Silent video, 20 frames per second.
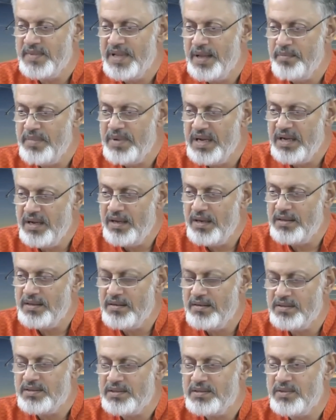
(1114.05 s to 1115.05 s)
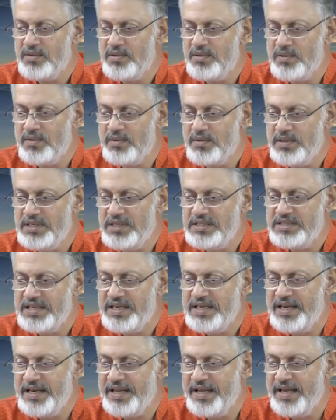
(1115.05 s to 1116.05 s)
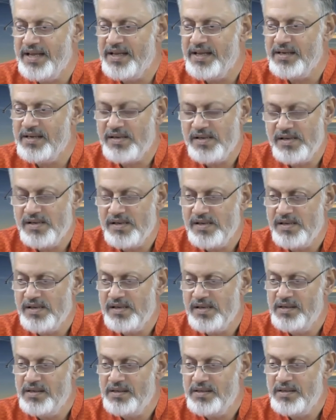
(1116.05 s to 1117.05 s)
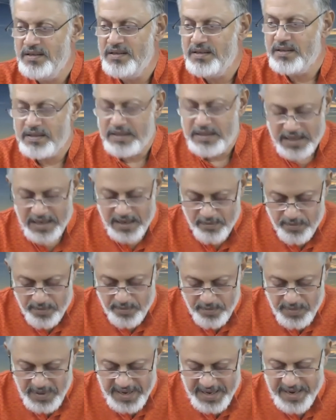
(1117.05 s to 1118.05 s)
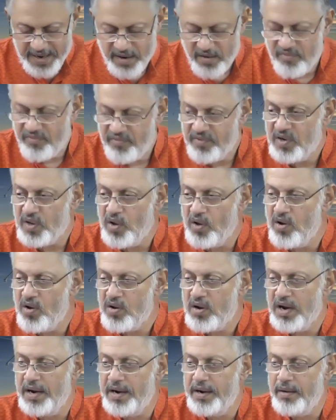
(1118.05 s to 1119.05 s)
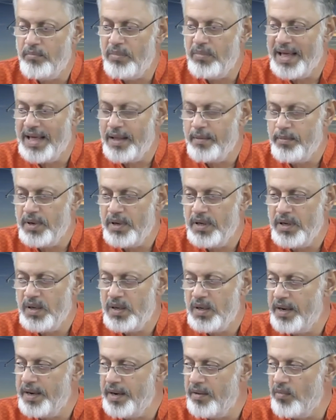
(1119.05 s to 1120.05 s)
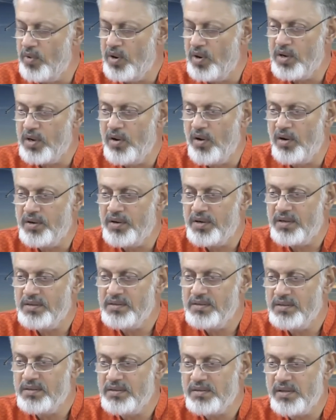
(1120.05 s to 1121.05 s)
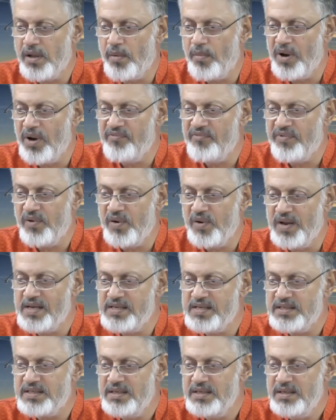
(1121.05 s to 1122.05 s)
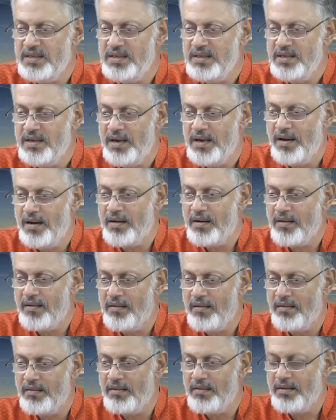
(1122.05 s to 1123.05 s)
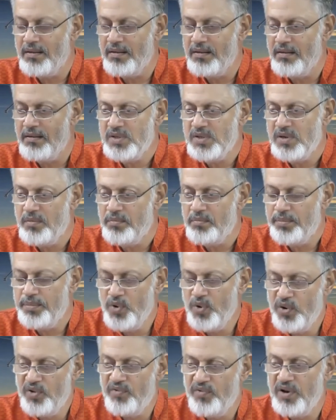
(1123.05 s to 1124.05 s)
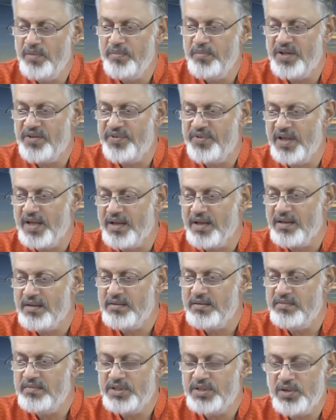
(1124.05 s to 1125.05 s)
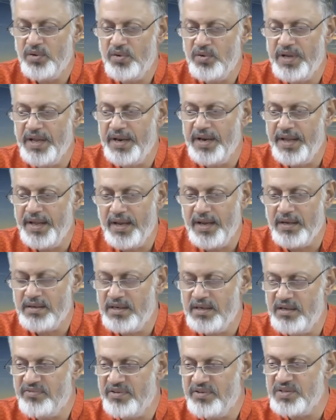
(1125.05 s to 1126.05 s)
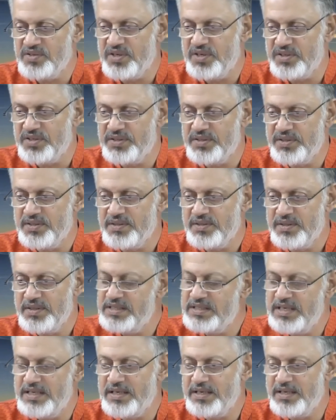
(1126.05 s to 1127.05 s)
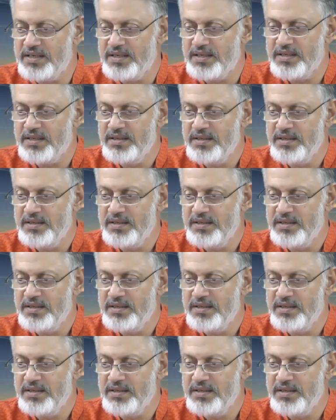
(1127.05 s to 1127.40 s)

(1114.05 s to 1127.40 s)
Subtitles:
They mingle so easily. Their plane of talk and blabber and whatnot, their playfulness, are all beautifully mixing without any differences. Isn't it?